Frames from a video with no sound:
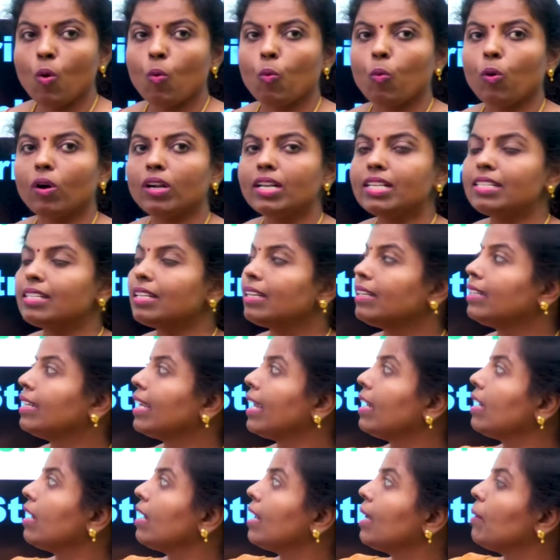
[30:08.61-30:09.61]
What is the
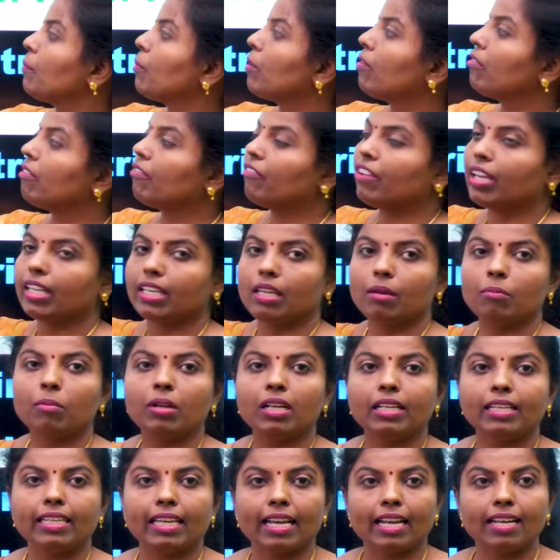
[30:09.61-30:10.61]
data type of a
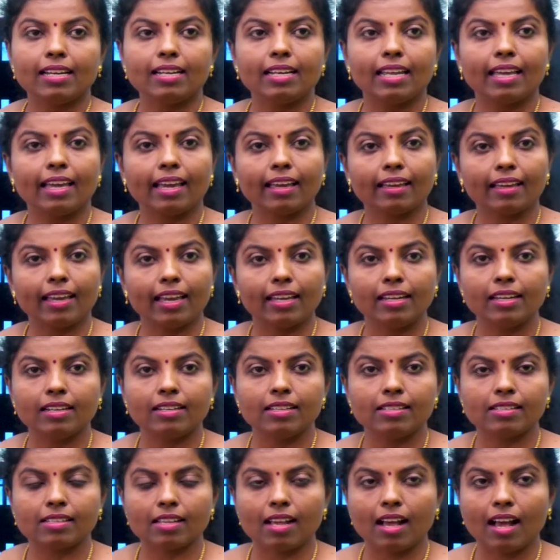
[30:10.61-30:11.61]
variable n? Again
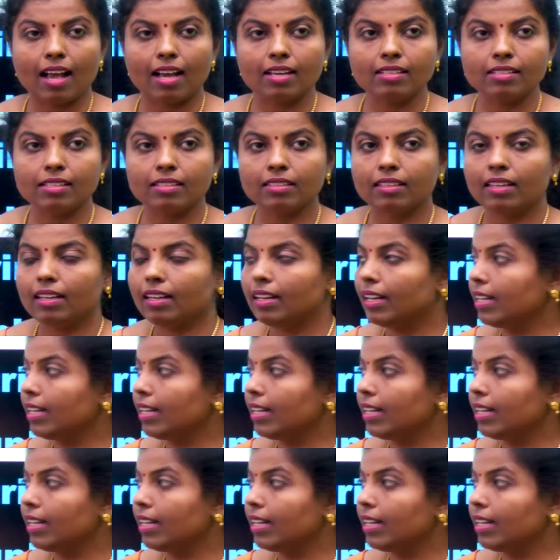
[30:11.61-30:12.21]
it is asked.